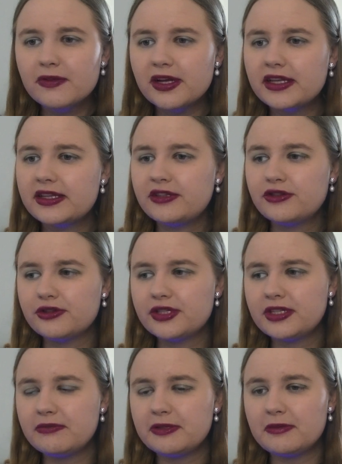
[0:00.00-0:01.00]
Like they do
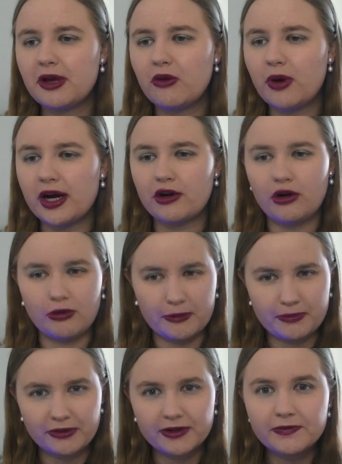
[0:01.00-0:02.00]
seem to be quite
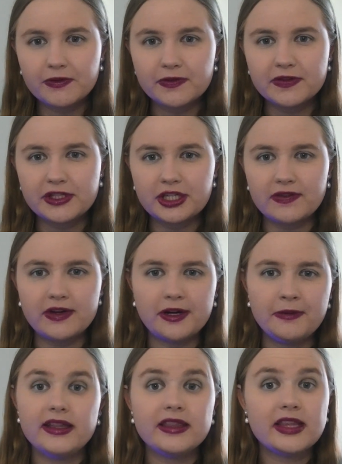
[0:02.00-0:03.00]
cooperative with each
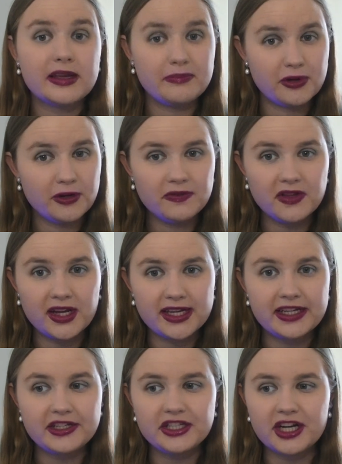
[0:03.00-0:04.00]
other. They both
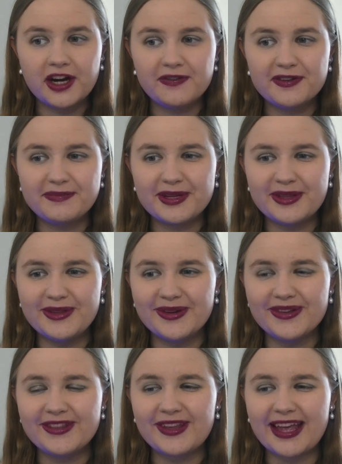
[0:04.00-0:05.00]
like each other, but
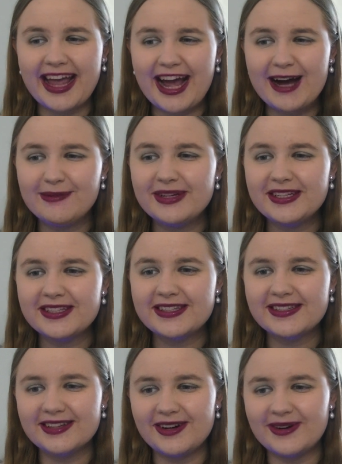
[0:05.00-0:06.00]
not their
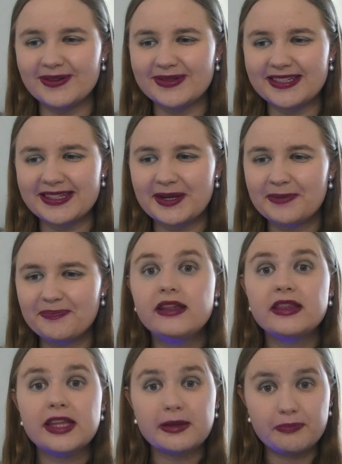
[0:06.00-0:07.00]
habits. Oh dear.
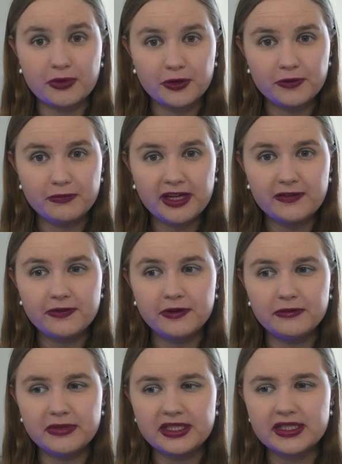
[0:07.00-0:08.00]
They both may
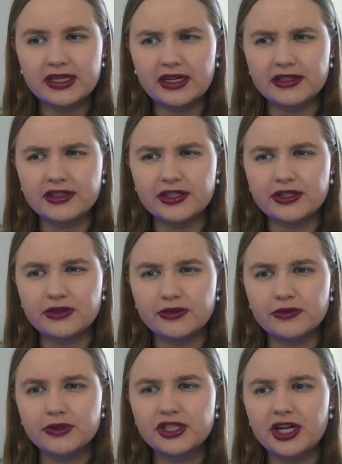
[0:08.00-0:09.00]
feel
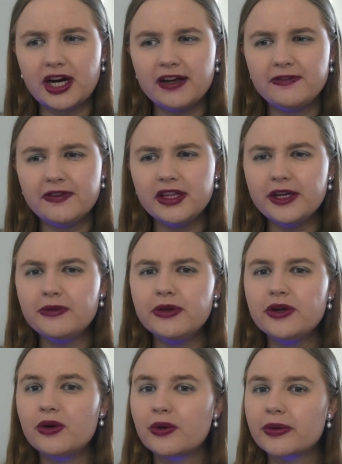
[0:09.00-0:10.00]
misunderstood, which I feel like
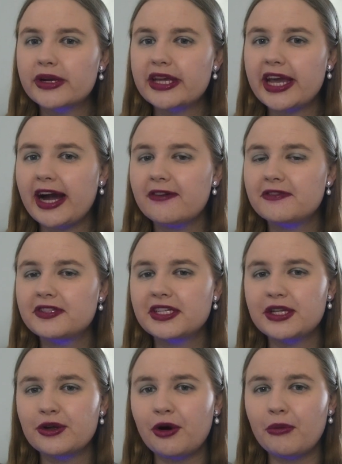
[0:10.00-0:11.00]
we already have
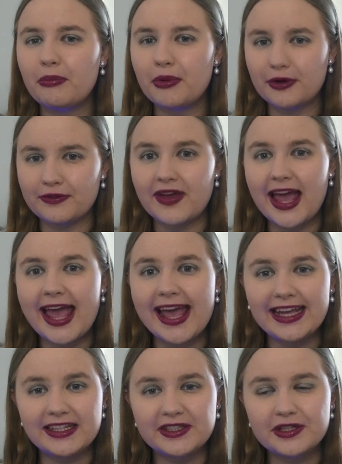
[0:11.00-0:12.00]
seen on both
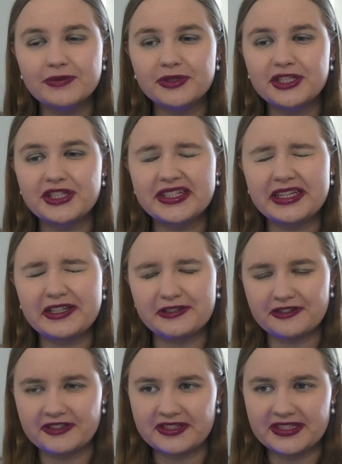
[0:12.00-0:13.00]
ends, which is
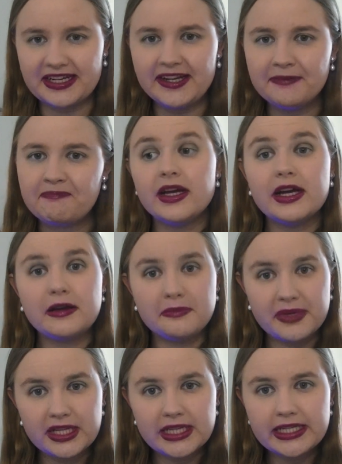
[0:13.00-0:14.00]
interesting.
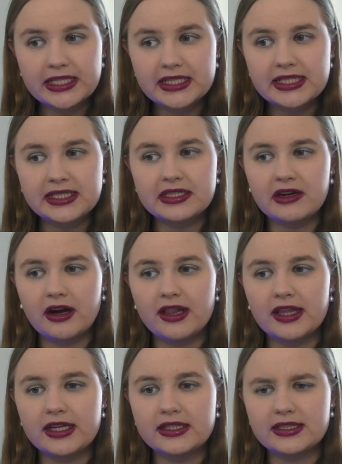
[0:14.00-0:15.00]
Amelia sees
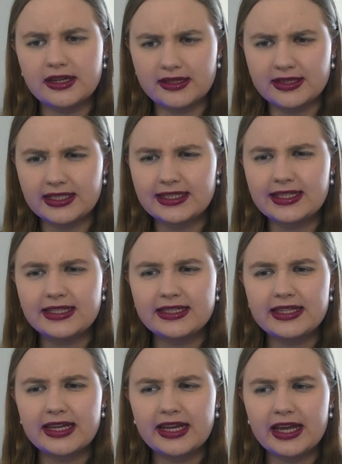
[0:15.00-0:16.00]
Niall as
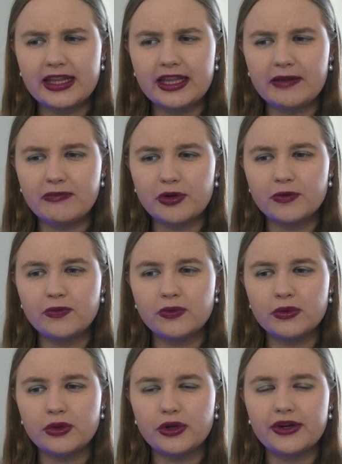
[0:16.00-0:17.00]
narcissistic and they both
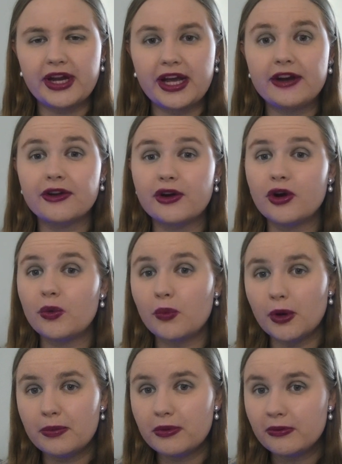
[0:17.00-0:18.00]
will learn how to
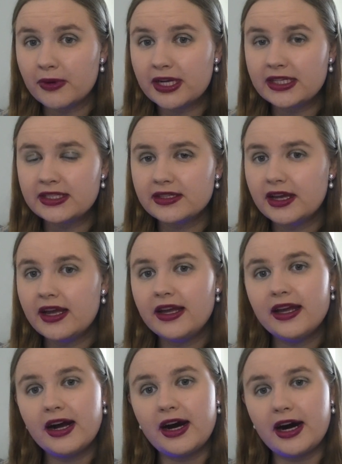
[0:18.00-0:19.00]
cooperate,
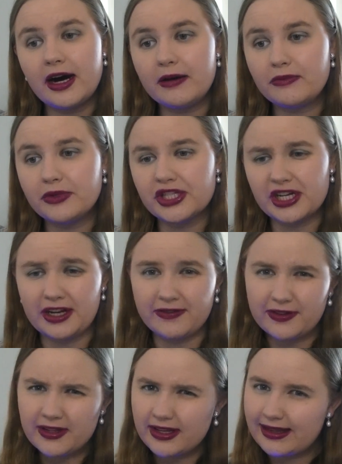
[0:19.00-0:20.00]
which I
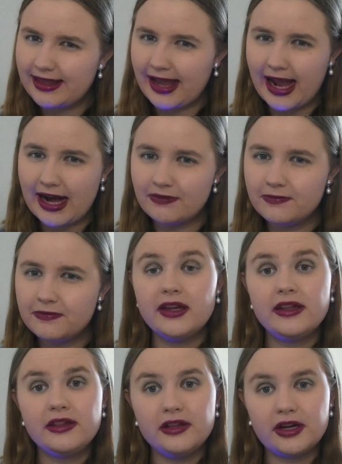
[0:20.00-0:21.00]
feel like they have.
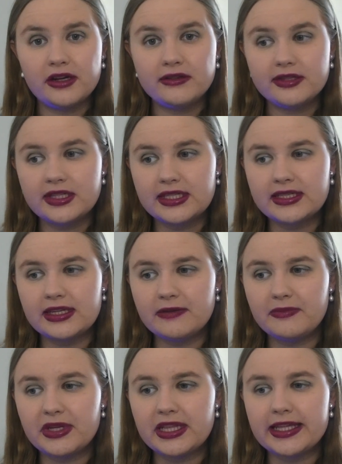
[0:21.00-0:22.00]
Niall sees
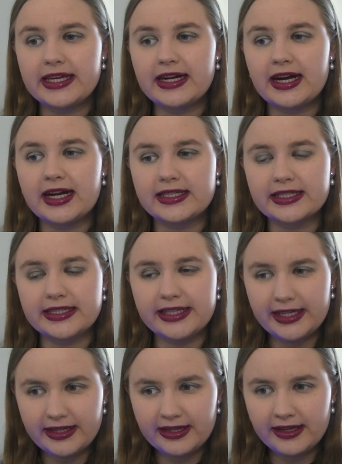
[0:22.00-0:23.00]
Amelia as
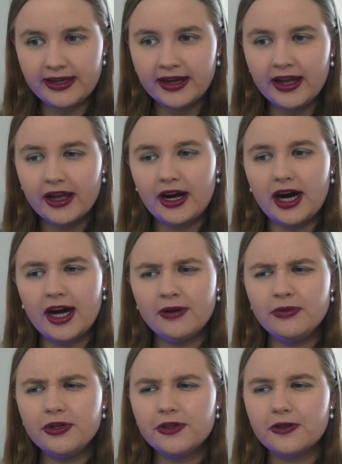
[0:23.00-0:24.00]
needy. I
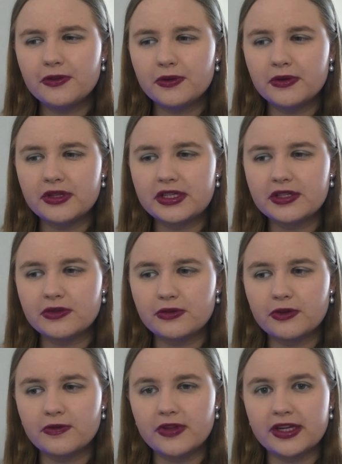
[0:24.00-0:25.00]
would have thought this
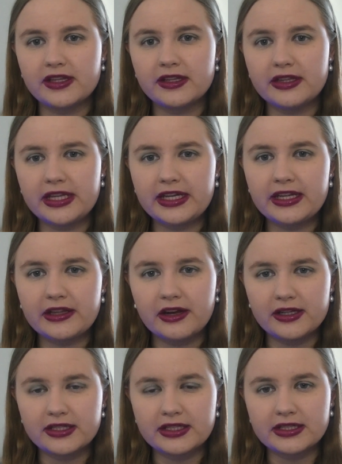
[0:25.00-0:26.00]
sort of like the needy
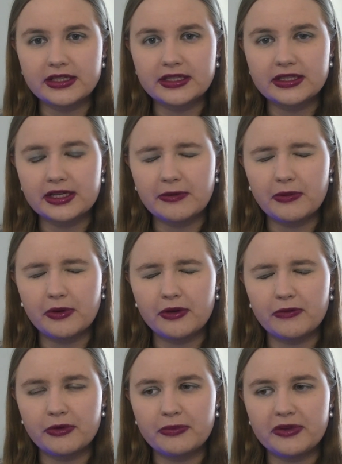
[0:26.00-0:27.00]
narcissistic
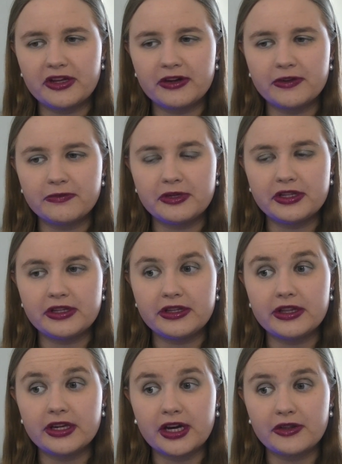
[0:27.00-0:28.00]
point would be have been
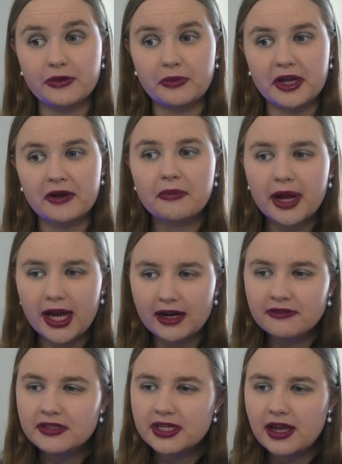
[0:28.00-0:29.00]
the other way
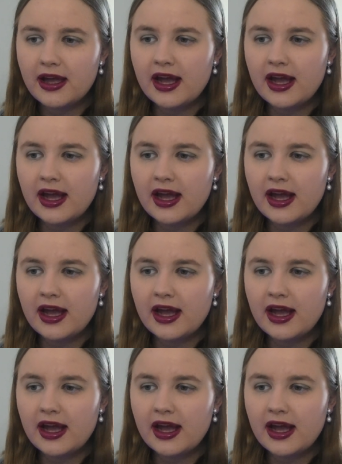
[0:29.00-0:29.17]
around.